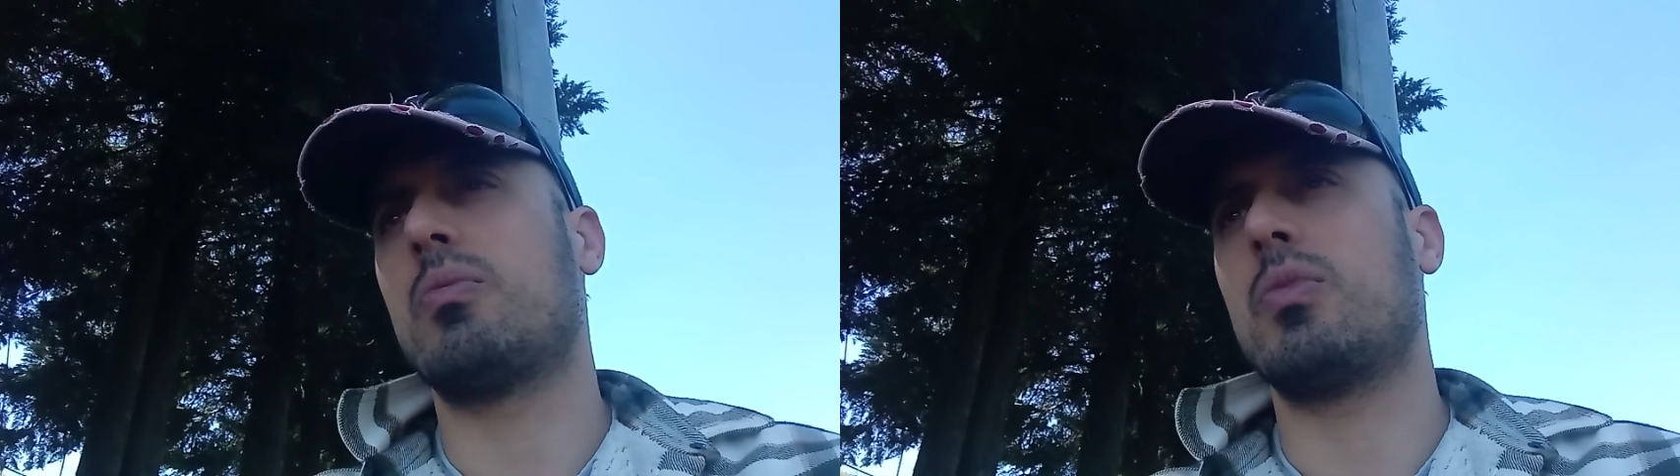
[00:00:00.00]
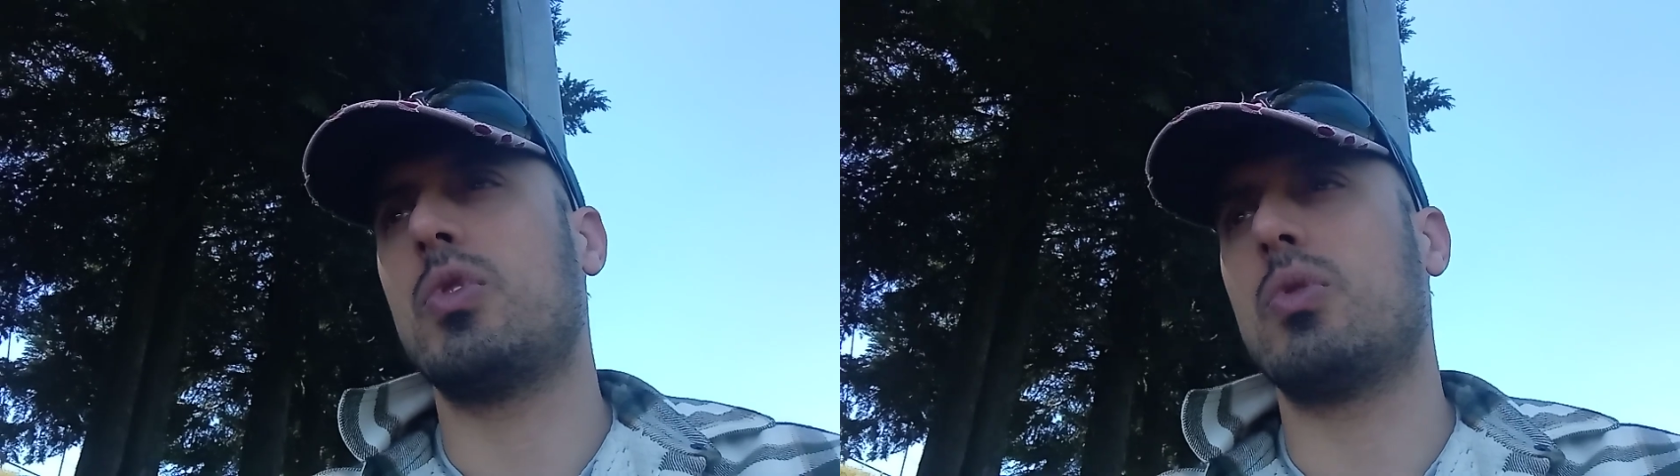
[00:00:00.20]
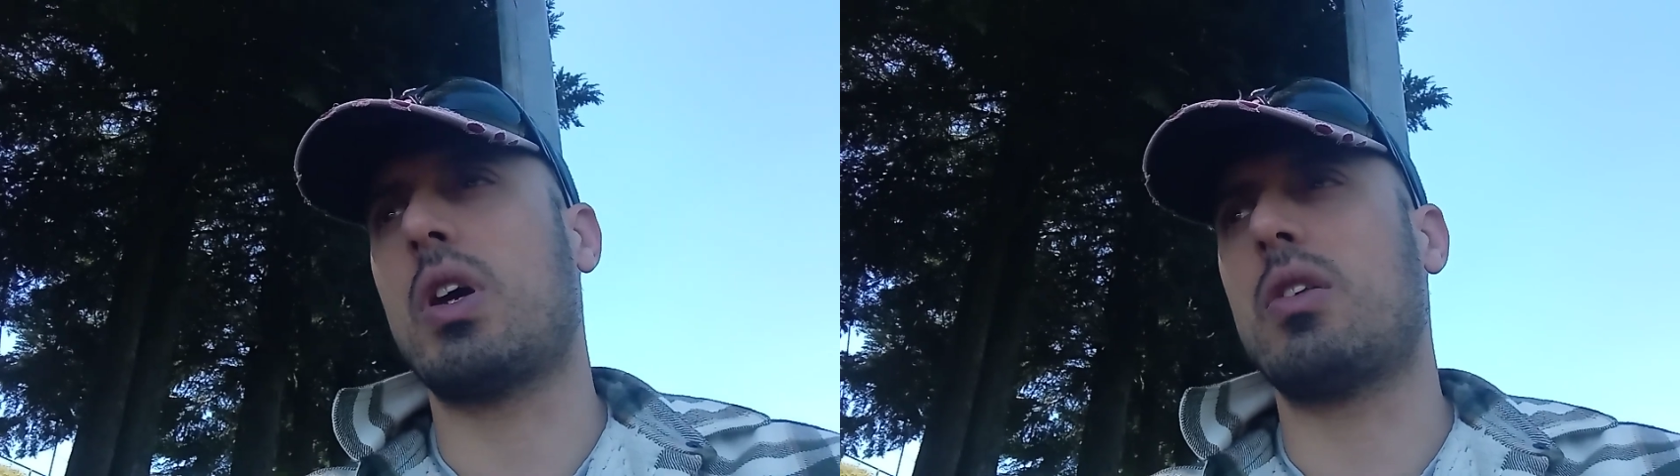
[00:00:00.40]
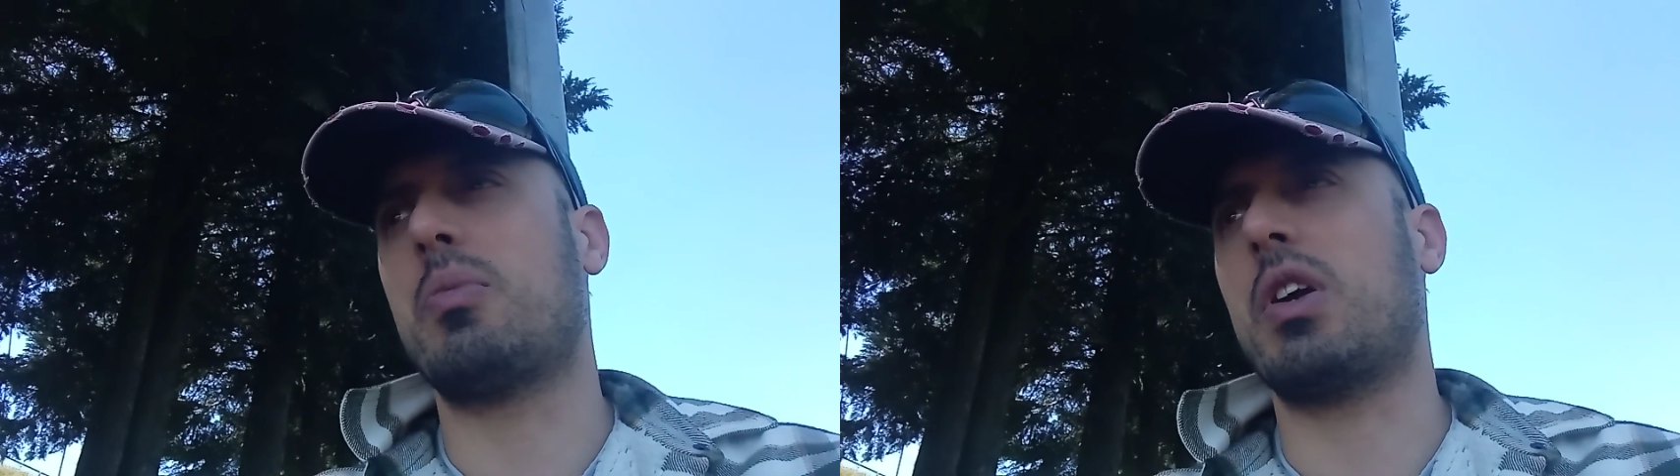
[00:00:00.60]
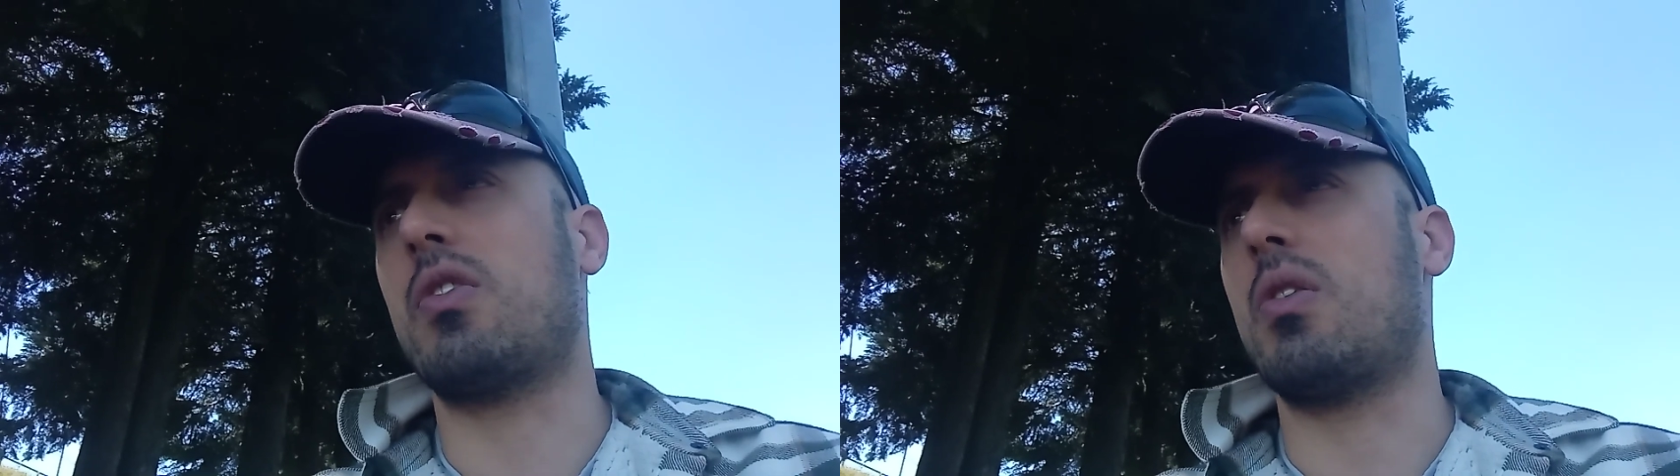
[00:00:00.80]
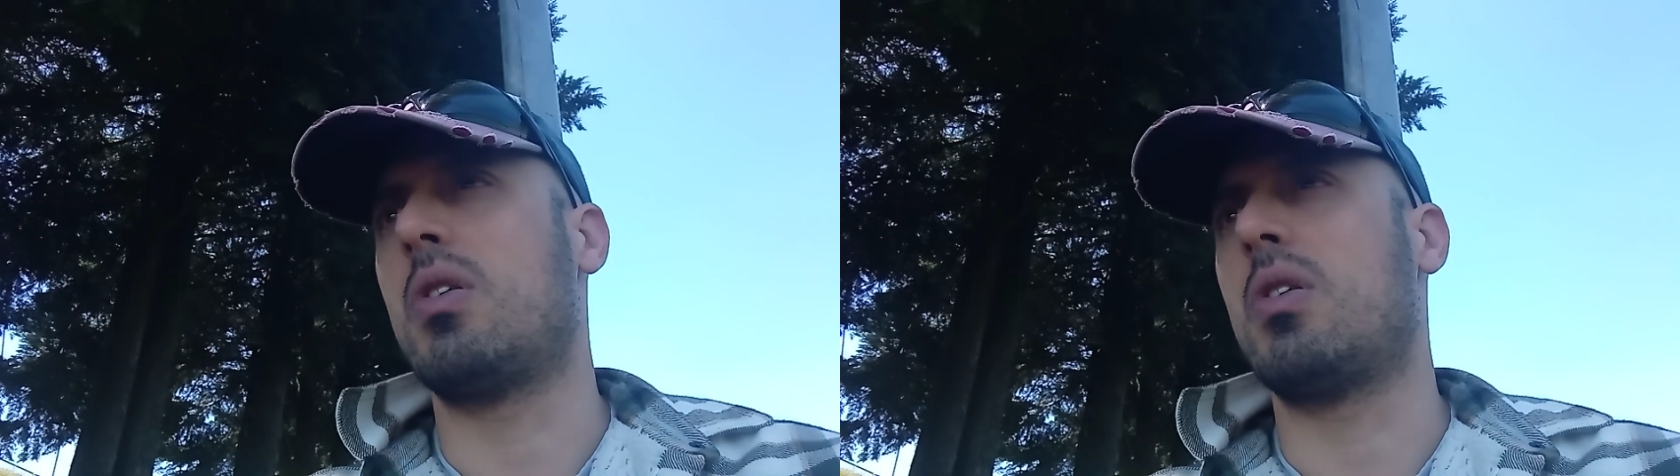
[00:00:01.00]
You get the picture.